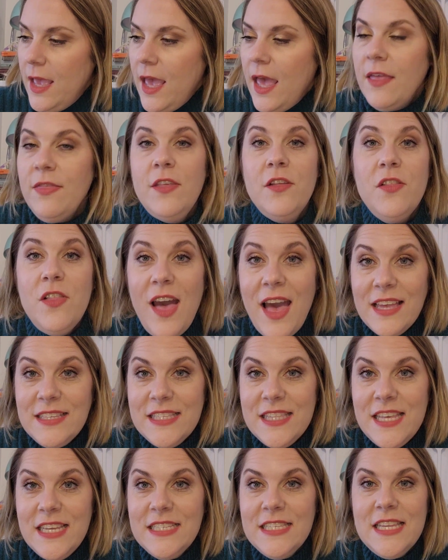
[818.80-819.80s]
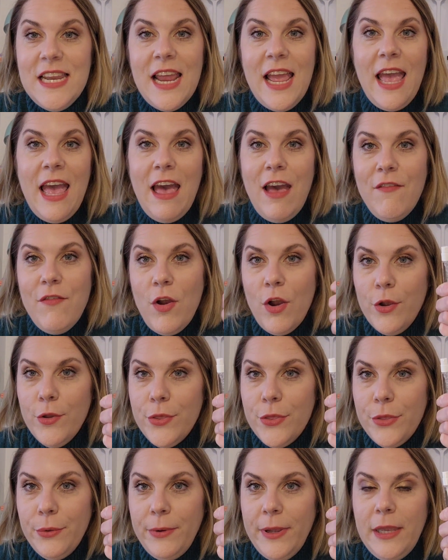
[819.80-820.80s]
The last things that I have are
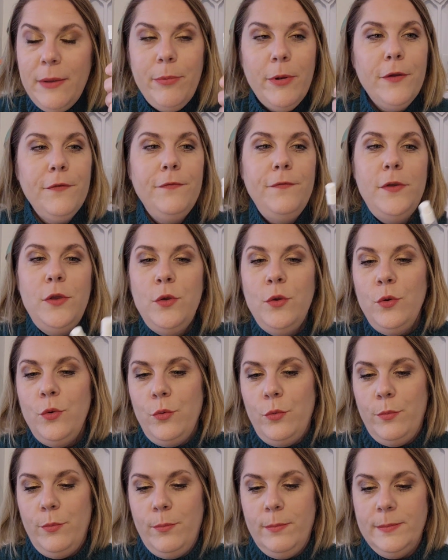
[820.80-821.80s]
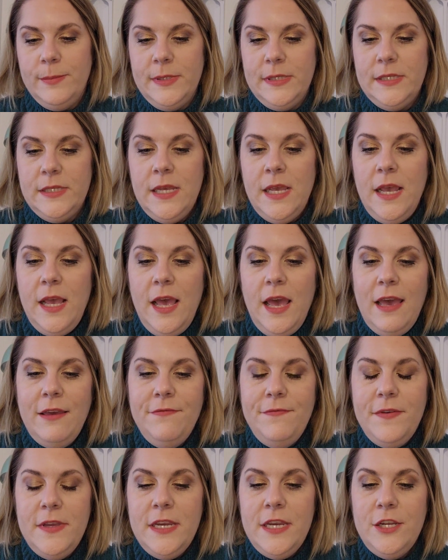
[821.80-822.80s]
3 perfumes. I
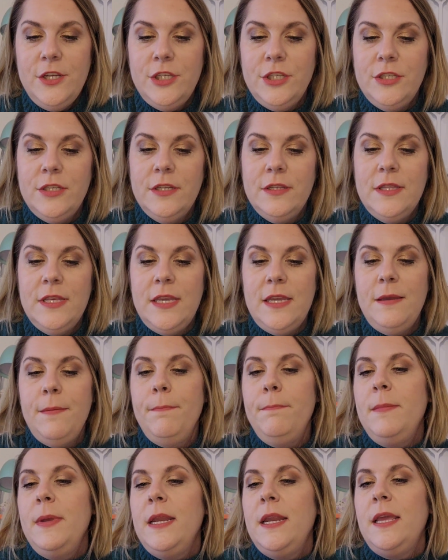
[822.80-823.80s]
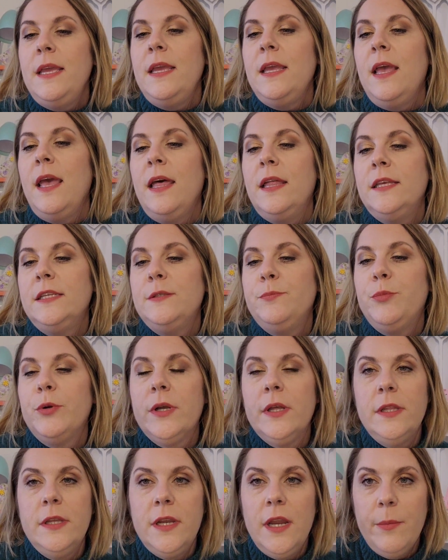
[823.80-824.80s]
finished the mini Ellis
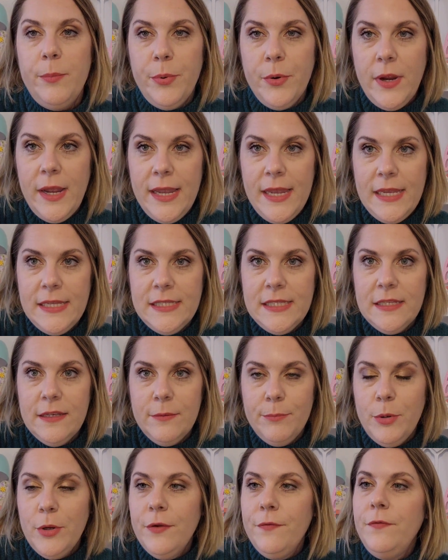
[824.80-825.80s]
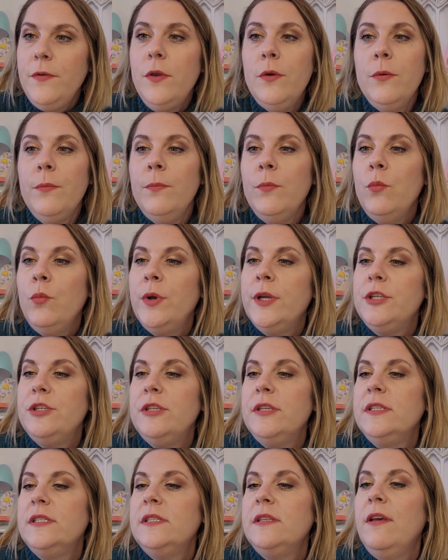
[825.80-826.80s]
Brooklyn Appraise perfume, which
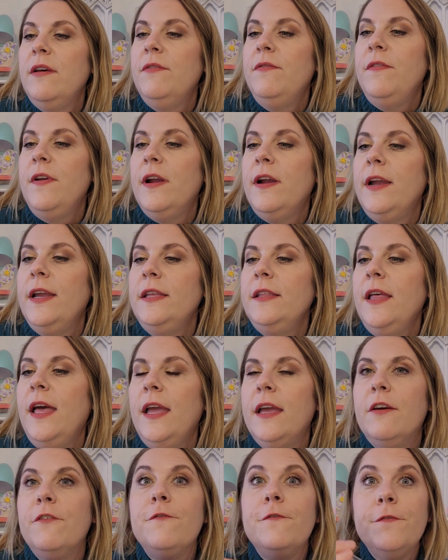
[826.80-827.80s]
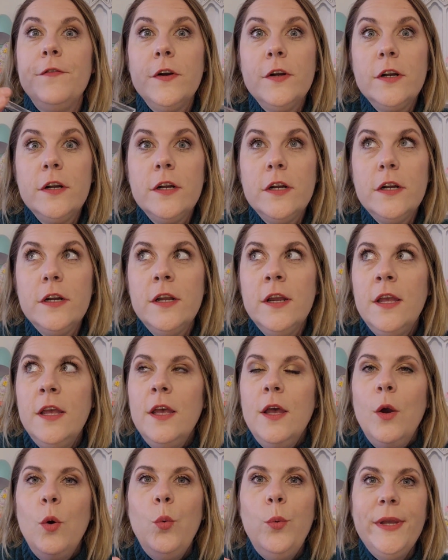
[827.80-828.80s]
is a very like fur,
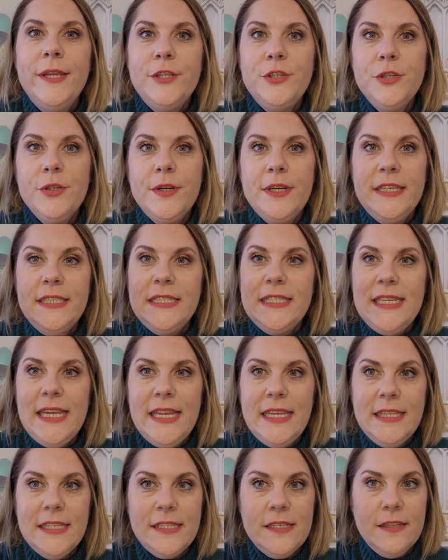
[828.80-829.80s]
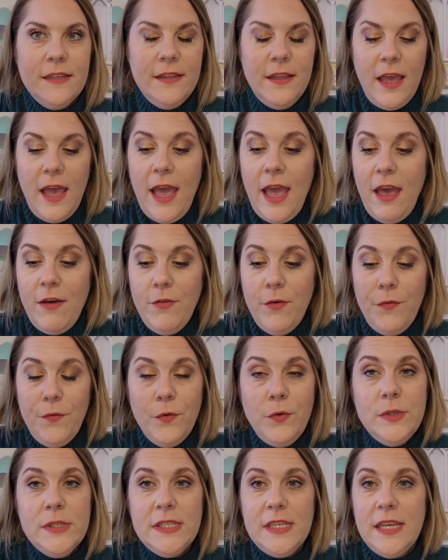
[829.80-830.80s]
wintry scent. I have a
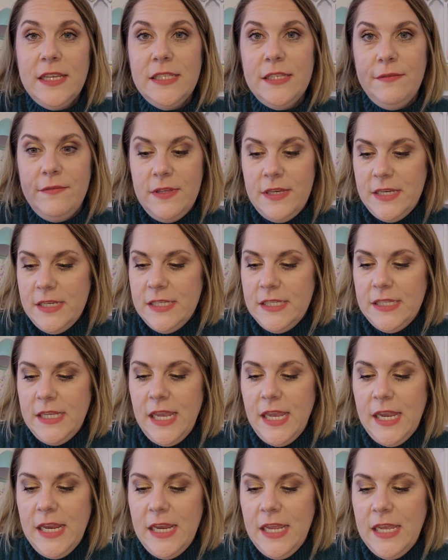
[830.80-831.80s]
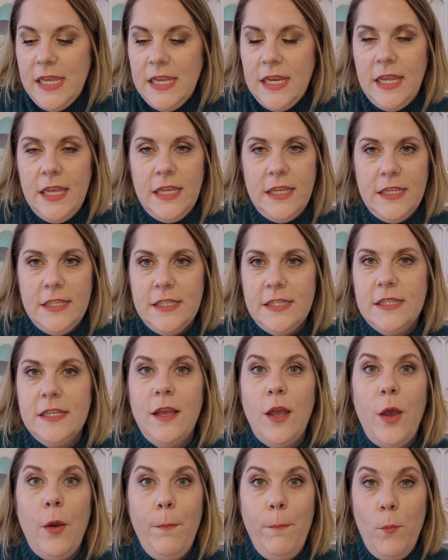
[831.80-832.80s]
full size of this, and it is
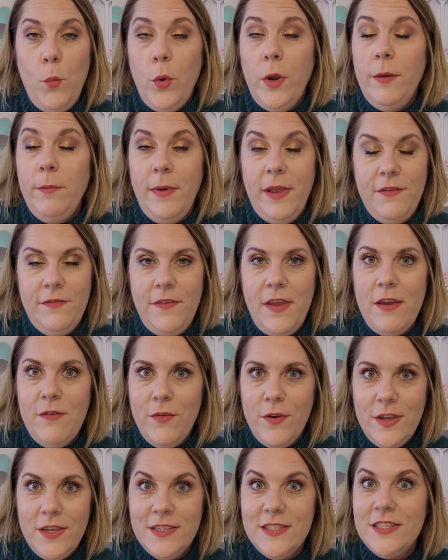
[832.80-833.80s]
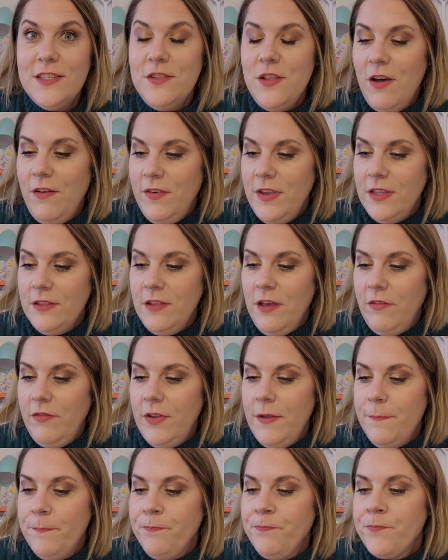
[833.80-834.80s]
one of my favorites. Love it, love
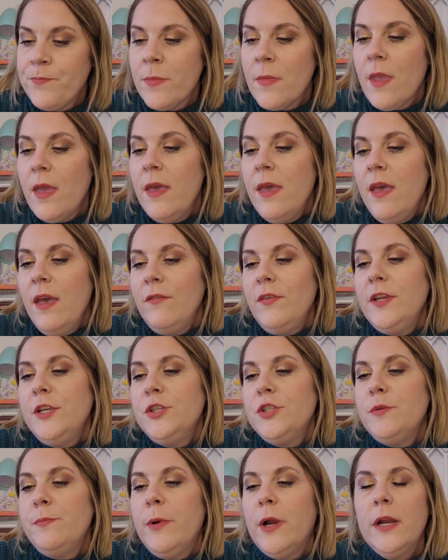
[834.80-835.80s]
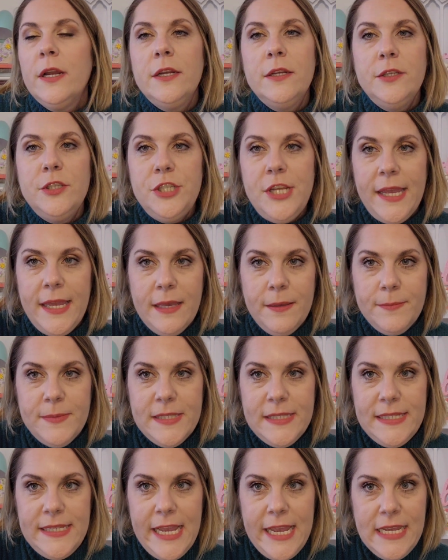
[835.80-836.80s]
it. Finished Marc
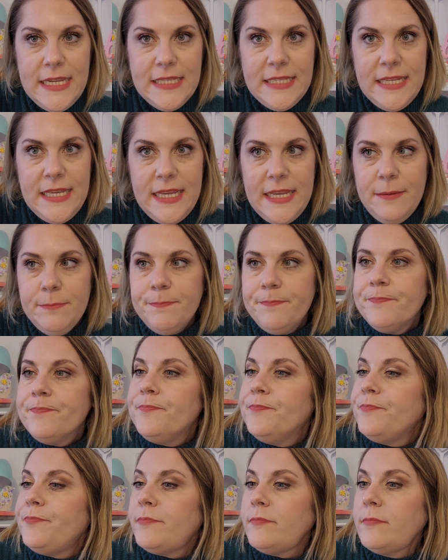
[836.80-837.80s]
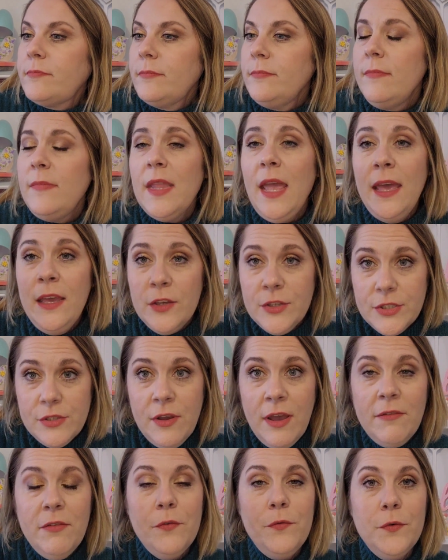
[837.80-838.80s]
Jacobs Daisy. I also
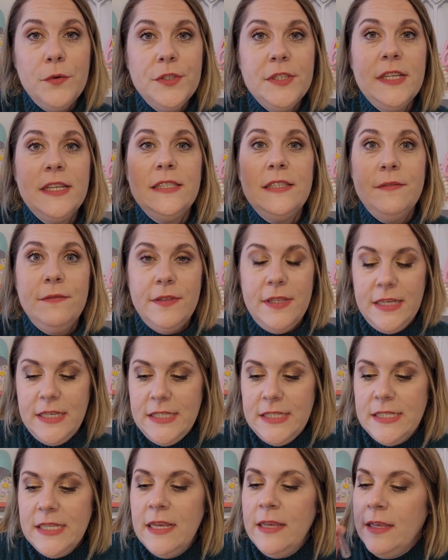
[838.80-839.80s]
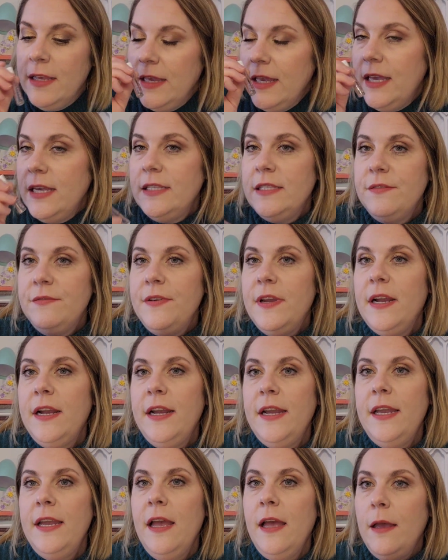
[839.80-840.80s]
have a full size of this. It's
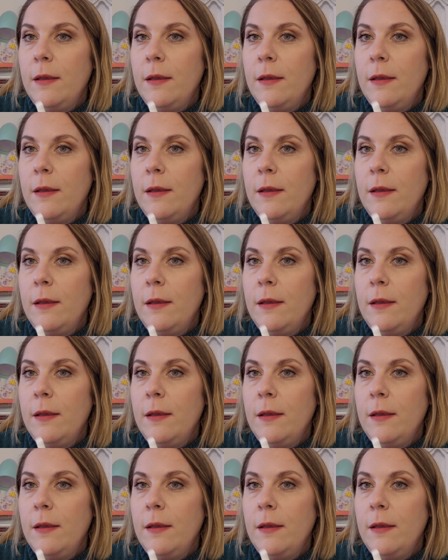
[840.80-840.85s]
very